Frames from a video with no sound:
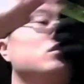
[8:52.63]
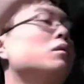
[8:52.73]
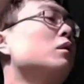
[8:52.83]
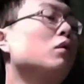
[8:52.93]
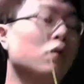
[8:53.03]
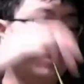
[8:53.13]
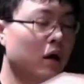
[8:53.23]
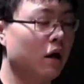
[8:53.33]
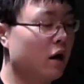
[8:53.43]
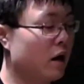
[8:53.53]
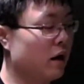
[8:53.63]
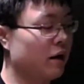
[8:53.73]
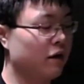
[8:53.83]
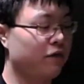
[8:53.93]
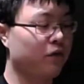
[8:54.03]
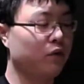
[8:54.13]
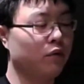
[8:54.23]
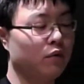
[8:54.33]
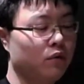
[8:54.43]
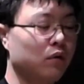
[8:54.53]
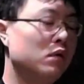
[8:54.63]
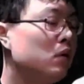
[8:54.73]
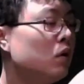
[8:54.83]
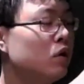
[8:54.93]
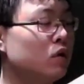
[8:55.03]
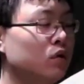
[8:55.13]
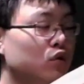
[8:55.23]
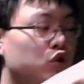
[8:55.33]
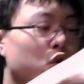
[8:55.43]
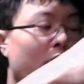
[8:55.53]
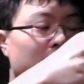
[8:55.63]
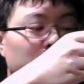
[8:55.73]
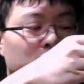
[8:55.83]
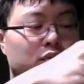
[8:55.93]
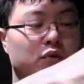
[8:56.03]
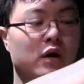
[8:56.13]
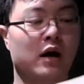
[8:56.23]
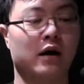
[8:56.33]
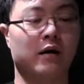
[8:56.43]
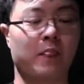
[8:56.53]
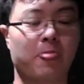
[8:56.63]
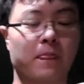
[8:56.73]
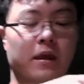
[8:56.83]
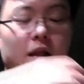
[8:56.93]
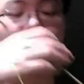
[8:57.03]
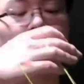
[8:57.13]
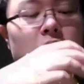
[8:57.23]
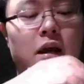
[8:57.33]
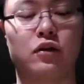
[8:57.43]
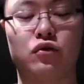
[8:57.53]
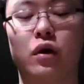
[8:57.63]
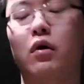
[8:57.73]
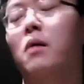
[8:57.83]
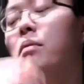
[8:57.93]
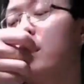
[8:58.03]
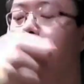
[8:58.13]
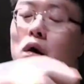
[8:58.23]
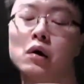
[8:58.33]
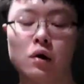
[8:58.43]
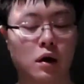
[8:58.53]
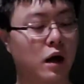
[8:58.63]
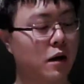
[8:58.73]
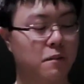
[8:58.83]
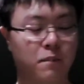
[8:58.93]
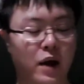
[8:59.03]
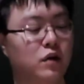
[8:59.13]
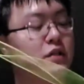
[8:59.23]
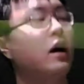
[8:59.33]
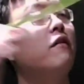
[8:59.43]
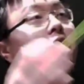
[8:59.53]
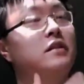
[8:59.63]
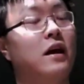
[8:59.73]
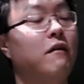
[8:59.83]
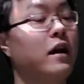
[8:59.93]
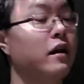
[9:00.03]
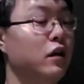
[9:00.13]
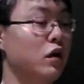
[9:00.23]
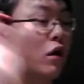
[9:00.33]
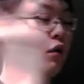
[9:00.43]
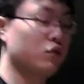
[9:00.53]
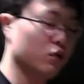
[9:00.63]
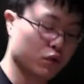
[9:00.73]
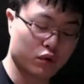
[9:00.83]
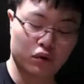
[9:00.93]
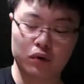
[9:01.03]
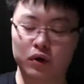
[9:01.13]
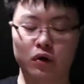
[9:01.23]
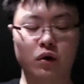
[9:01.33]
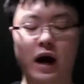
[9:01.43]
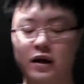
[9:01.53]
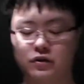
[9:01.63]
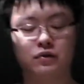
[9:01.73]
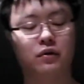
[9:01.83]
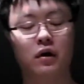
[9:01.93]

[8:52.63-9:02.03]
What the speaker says: doable if you trying to eliminate string rub by yourself instead of letting the yo-yo to, you know, guide you.